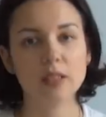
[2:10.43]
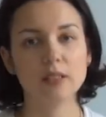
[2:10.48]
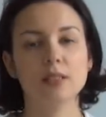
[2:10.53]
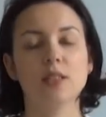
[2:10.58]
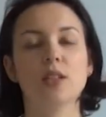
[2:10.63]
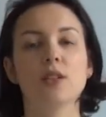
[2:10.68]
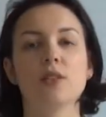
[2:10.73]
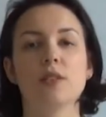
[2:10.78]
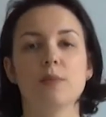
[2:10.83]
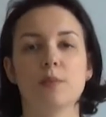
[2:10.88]

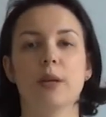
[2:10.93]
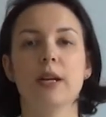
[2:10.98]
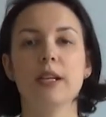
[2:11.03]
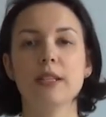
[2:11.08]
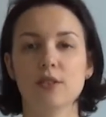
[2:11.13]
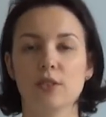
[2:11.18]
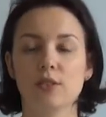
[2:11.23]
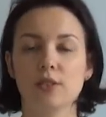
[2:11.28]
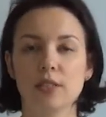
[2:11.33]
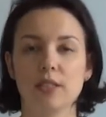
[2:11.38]
So the
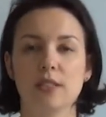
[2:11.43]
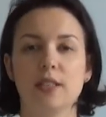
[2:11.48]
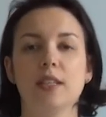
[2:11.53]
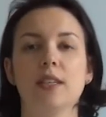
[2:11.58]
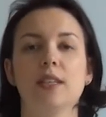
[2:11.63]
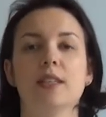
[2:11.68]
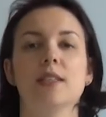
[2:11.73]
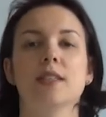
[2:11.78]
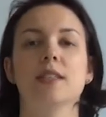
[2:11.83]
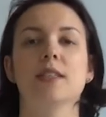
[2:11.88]
price of the
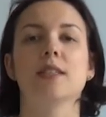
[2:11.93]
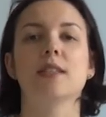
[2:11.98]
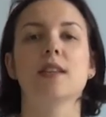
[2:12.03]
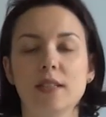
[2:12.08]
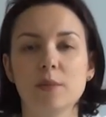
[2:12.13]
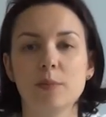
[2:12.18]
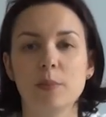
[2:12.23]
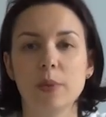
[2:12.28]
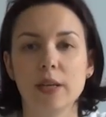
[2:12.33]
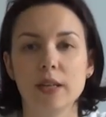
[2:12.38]
tickets
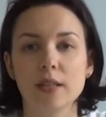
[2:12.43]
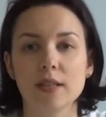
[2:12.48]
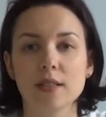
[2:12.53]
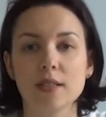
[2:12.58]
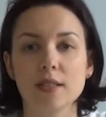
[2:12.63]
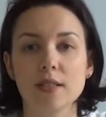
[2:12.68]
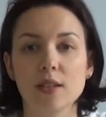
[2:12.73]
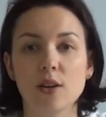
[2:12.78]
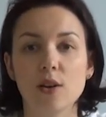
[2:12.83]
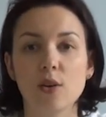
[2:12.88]

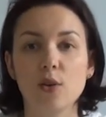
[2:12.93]
depends